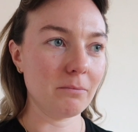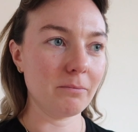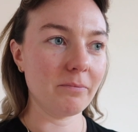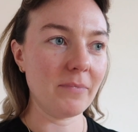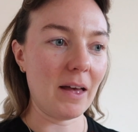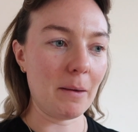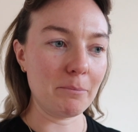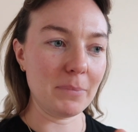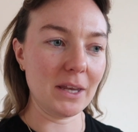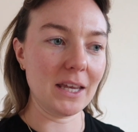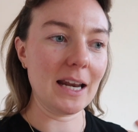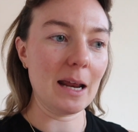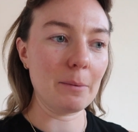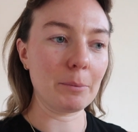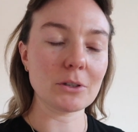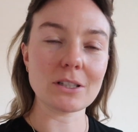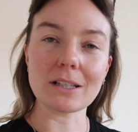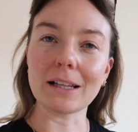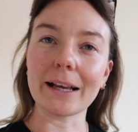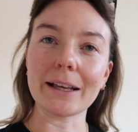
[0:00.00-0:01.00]
then being
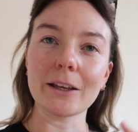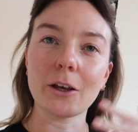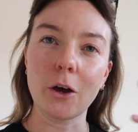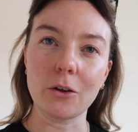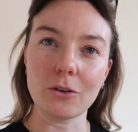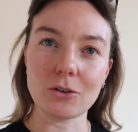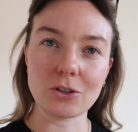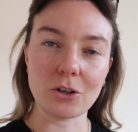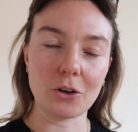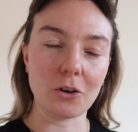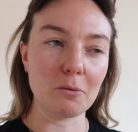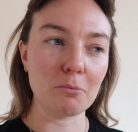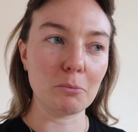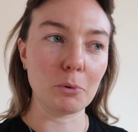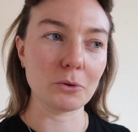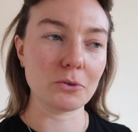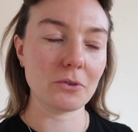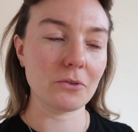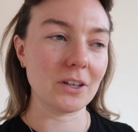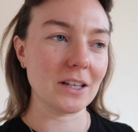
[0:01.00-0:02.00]
able to like cut the skirting
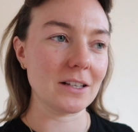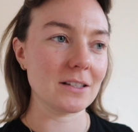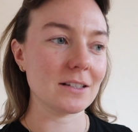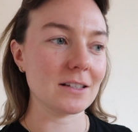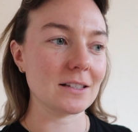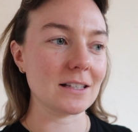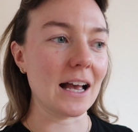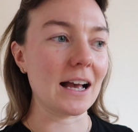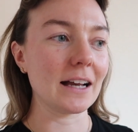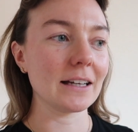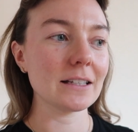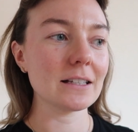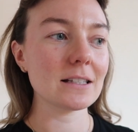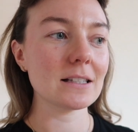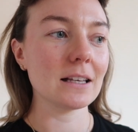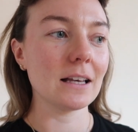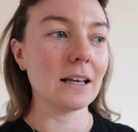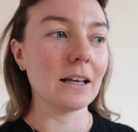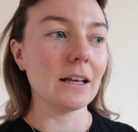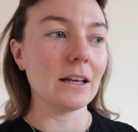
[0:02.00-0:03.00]
board and things to
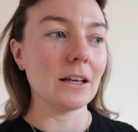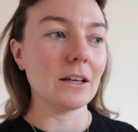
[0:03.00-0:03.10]
size.